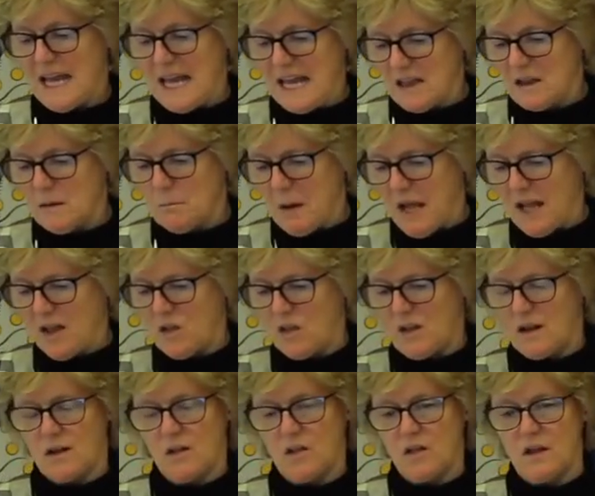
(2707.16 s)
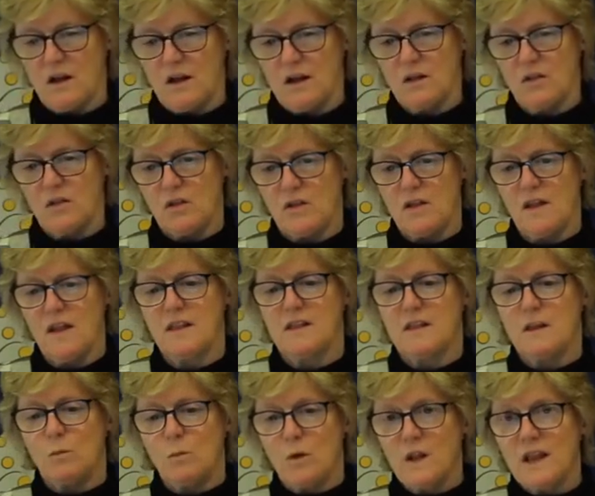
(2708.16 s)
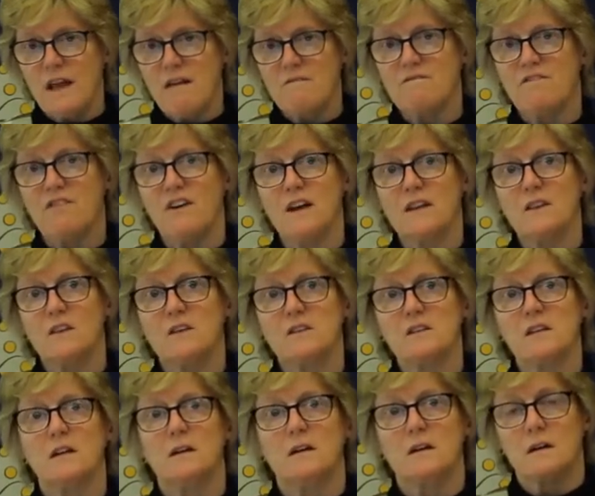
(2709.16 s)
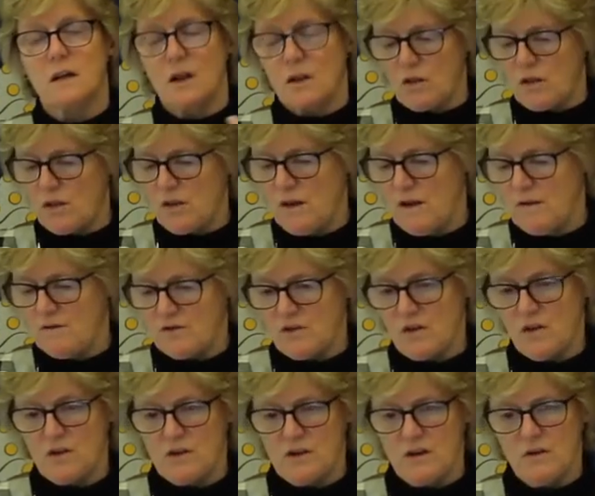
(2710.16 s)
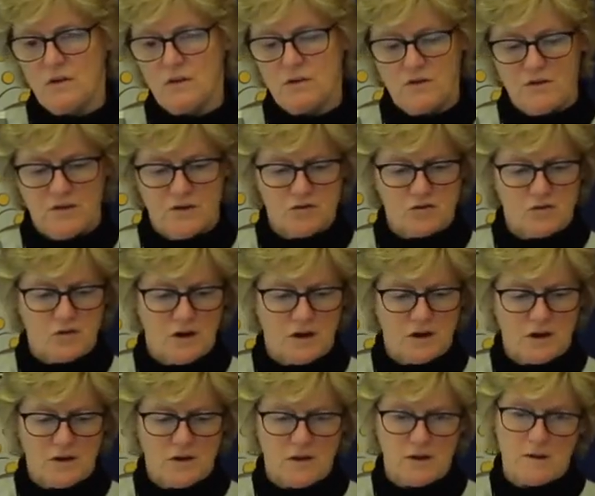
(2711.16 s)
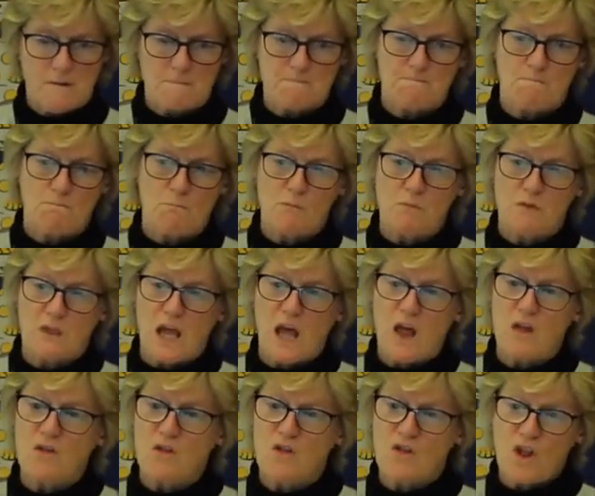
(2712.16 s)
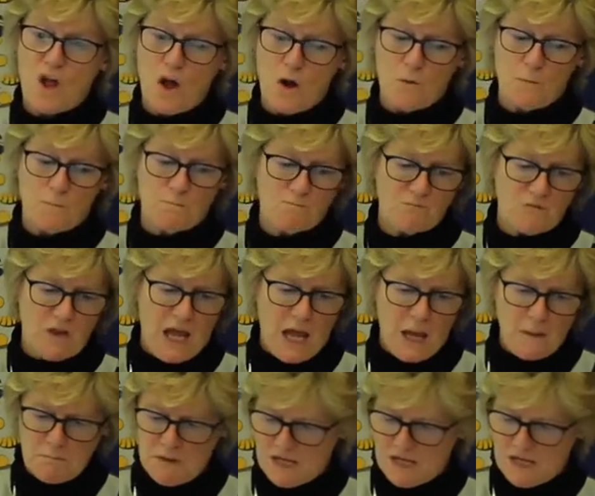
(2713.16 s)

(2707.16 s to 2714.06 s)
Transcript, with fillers: in the basic science that will then find the targets for us to look for drugs. So, a